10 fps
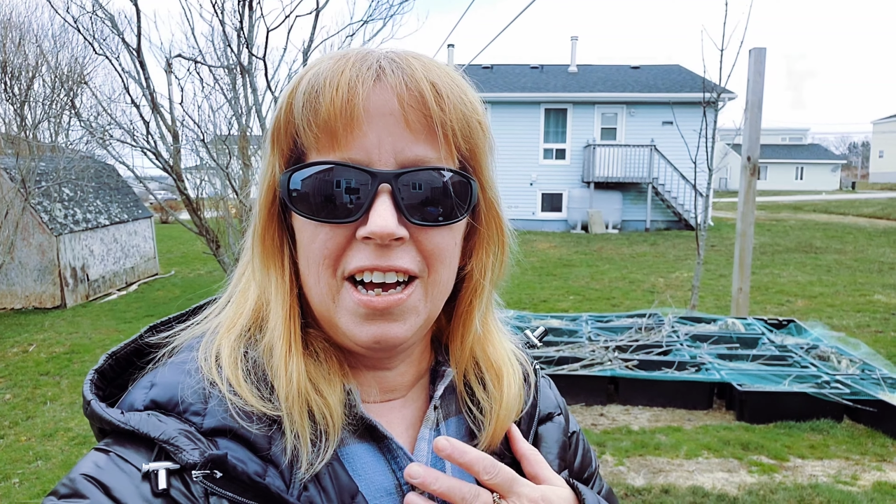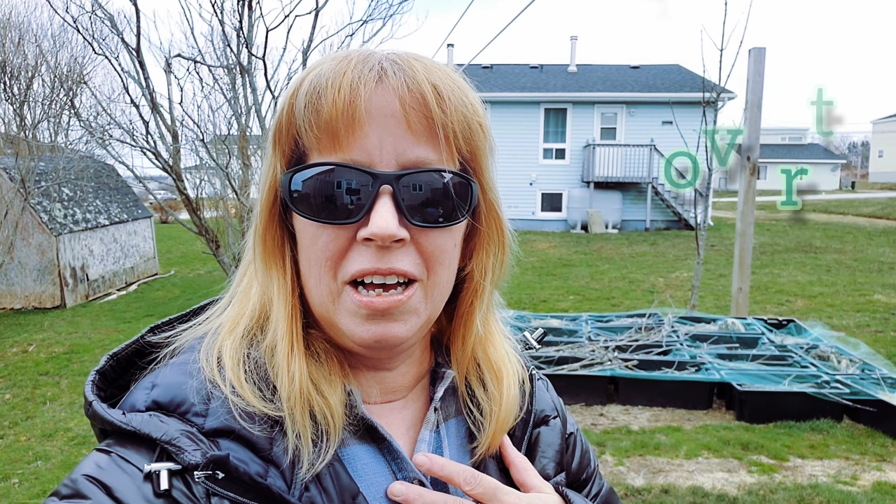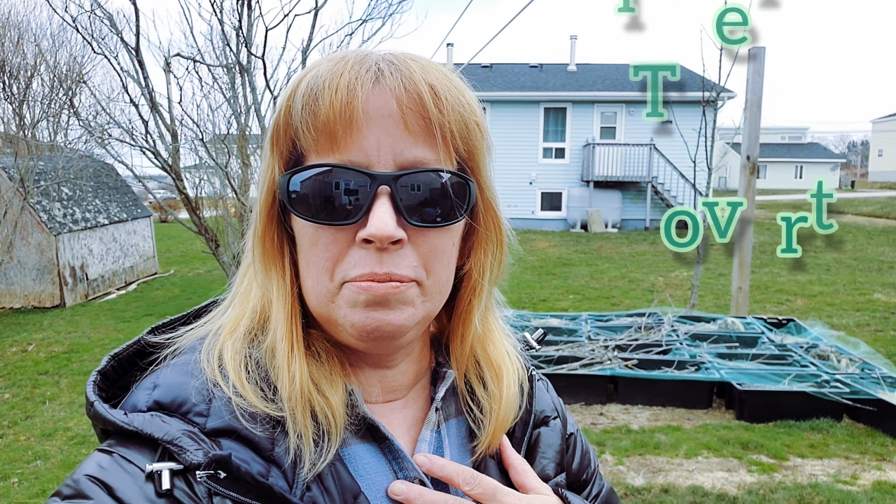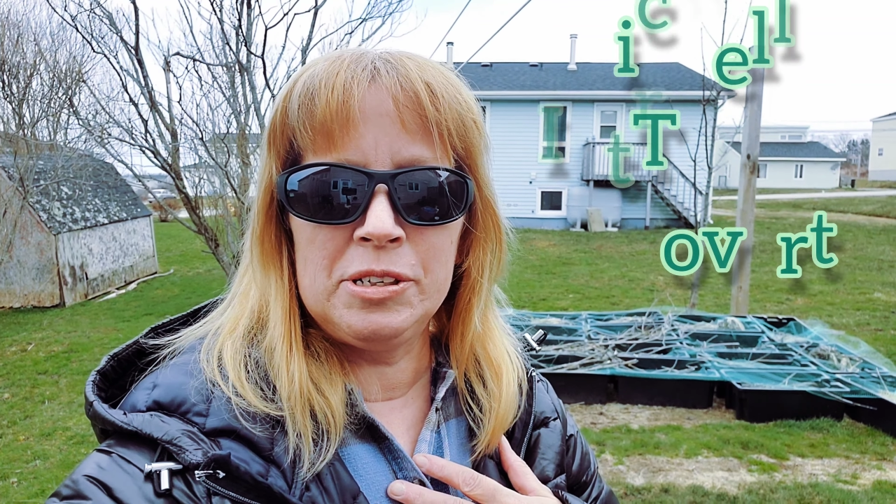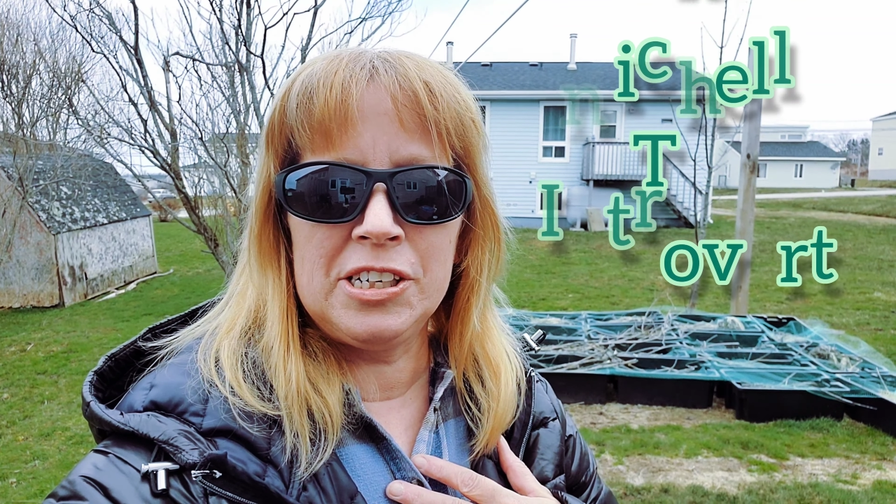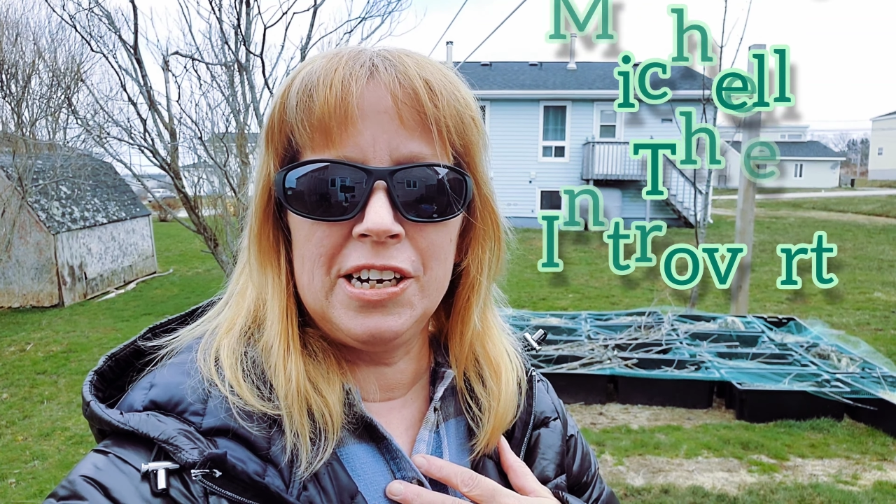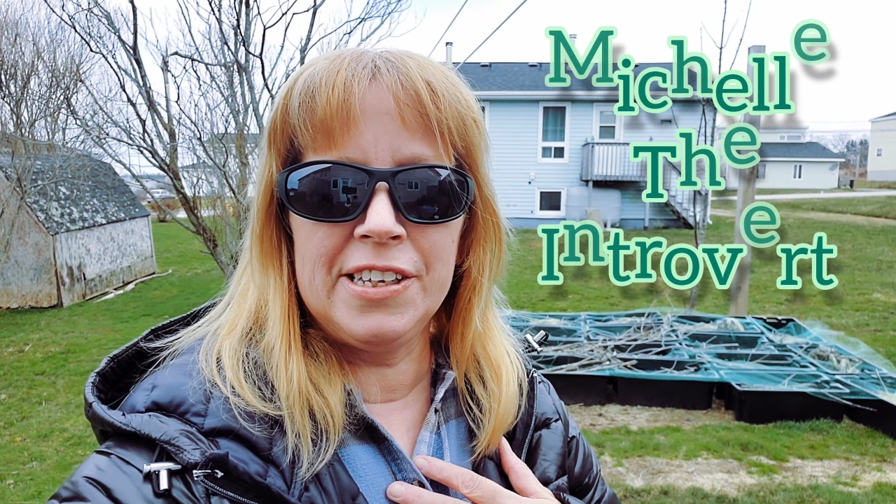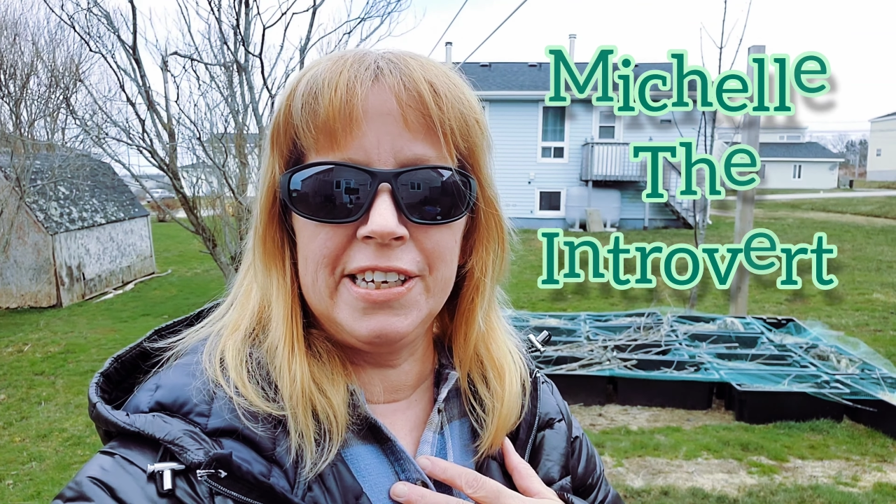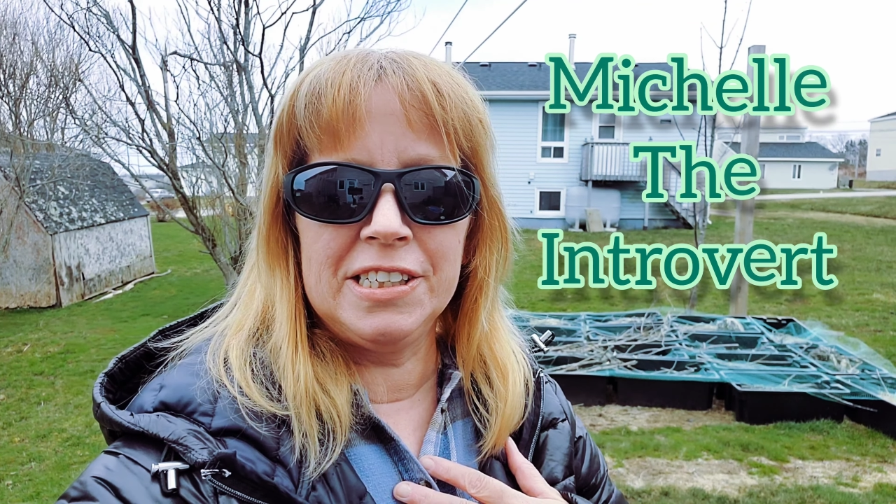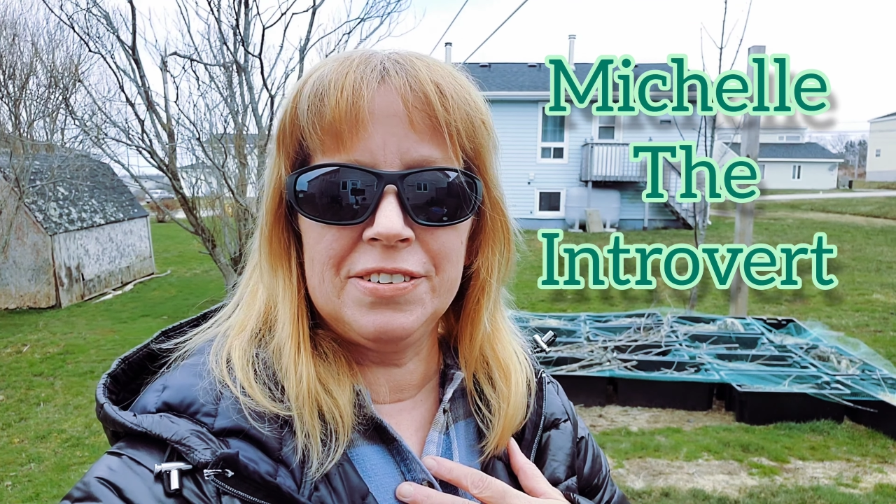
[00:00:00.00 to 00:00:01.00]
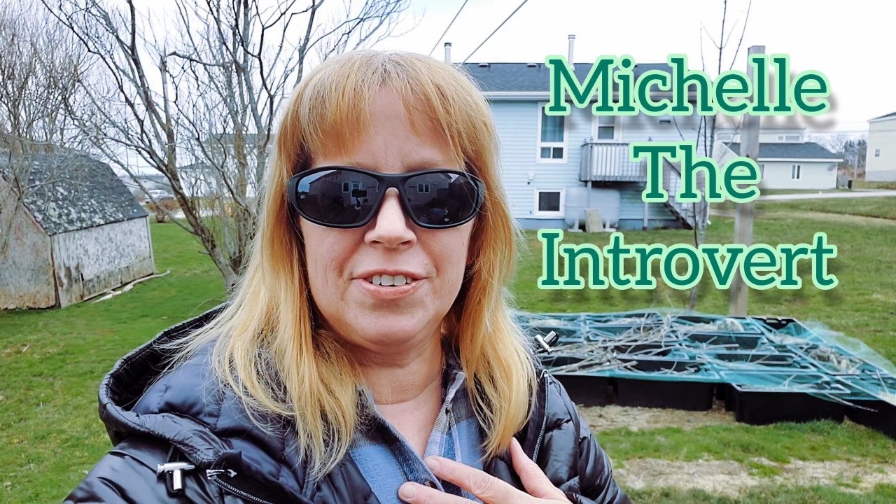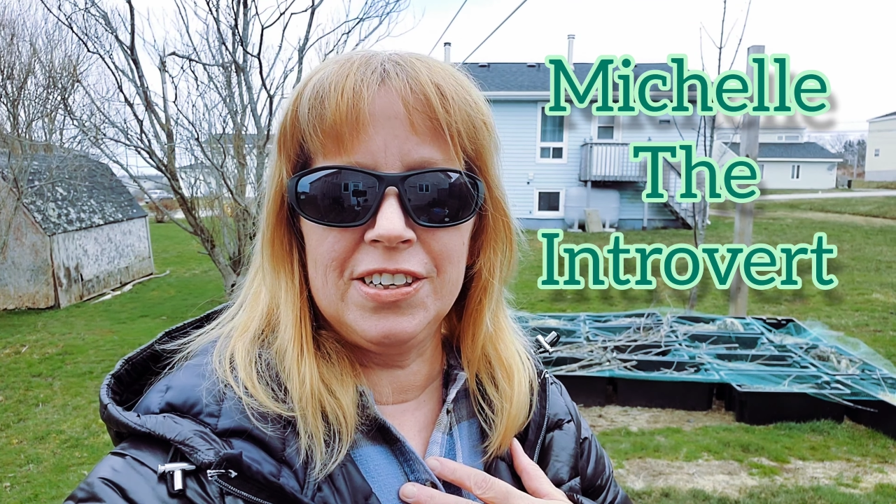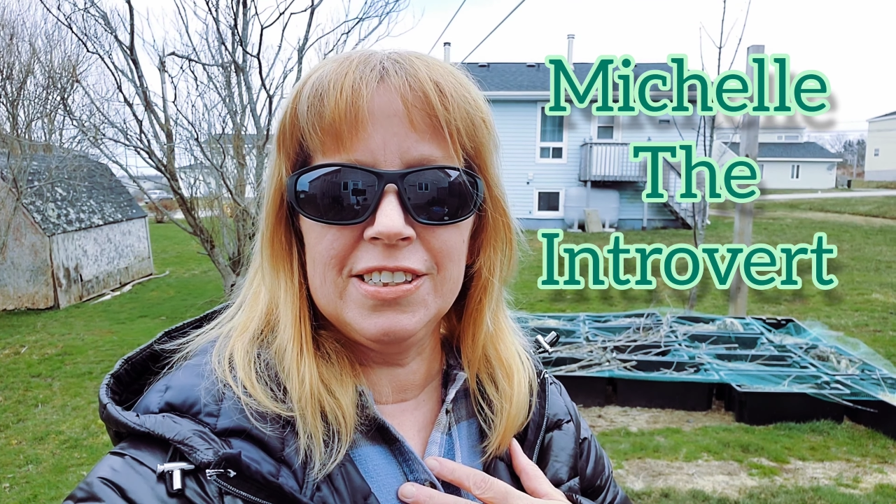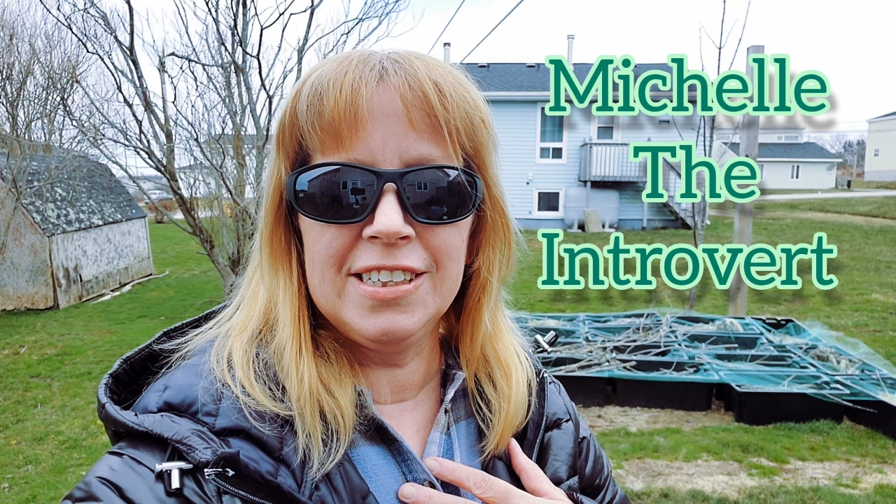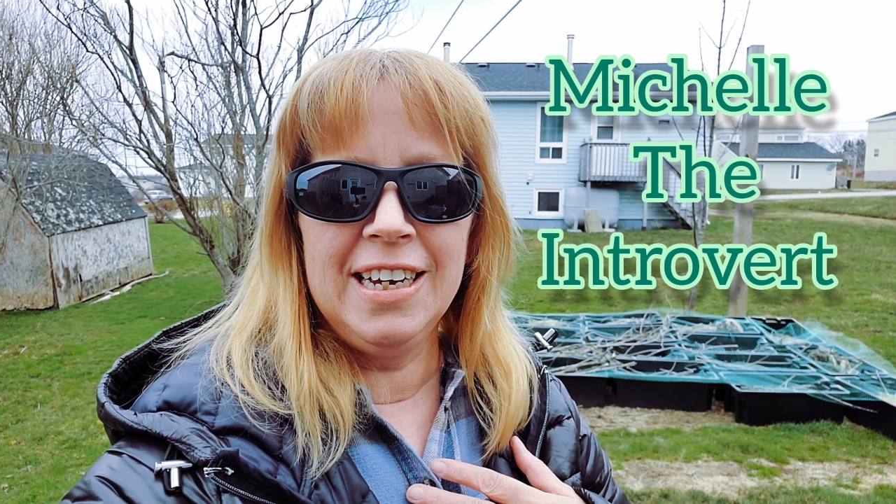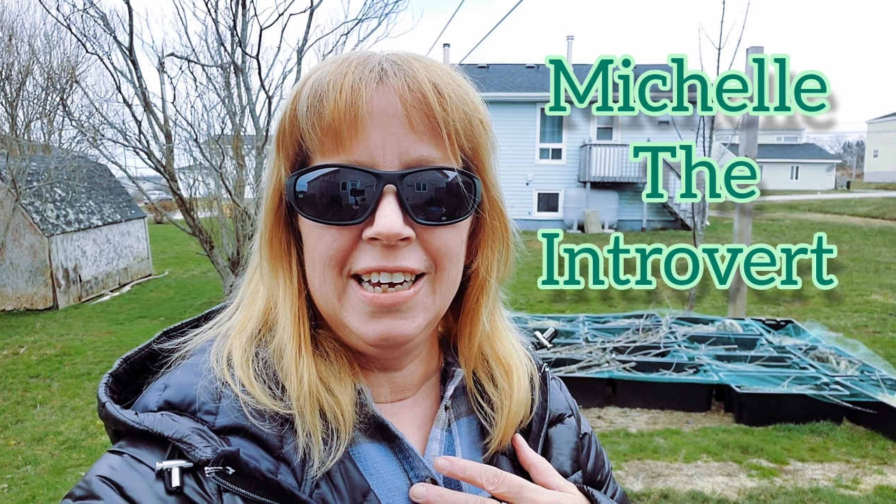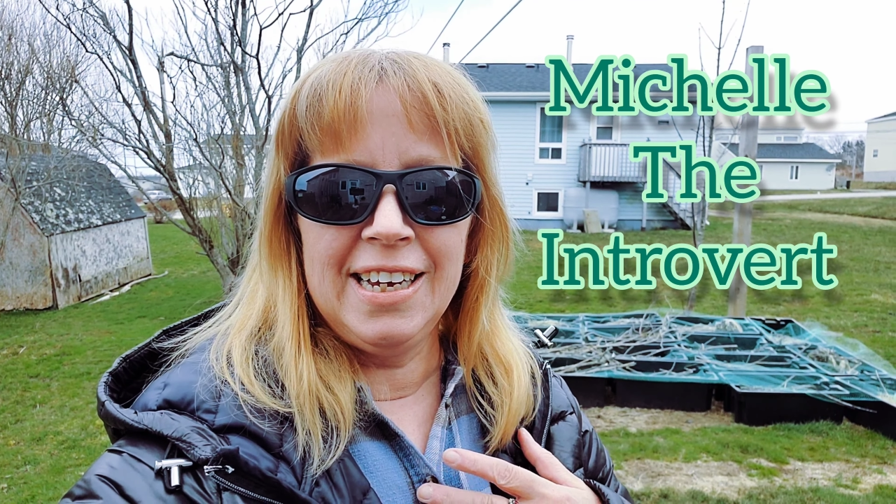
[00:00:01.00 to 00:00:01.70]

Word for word: I'm Michelle the Introvert,